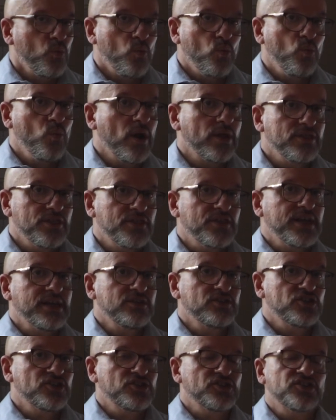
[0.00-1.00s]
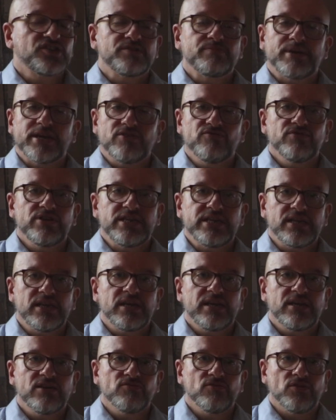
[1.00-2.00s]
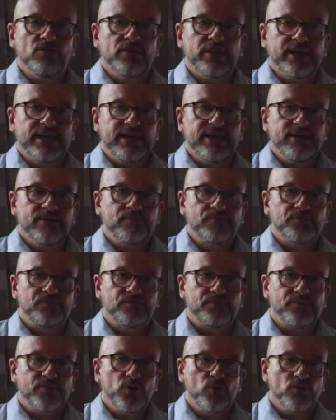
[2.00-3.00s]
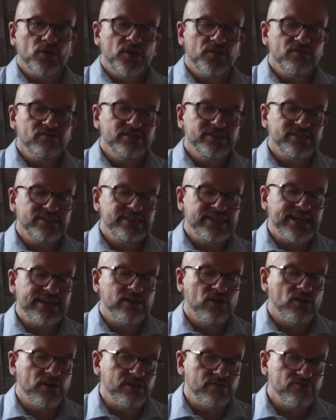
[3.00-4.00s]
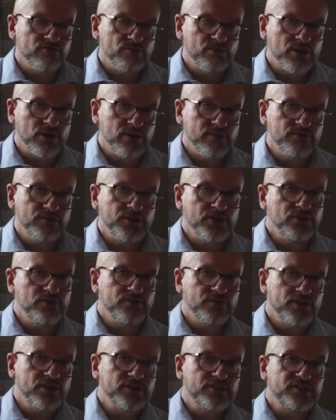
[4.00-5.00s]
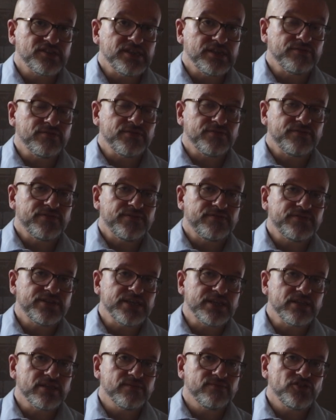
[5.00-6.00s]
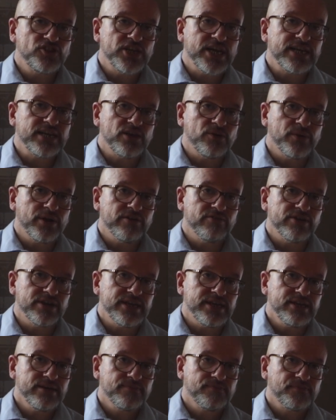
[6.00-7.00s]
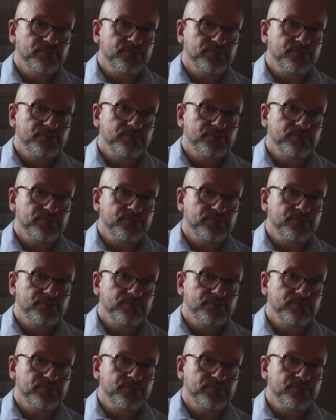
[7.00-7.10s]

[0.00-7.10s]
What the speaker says: One thing just to make really clear on there, although there is a deadline for applying for university of the 15th of January,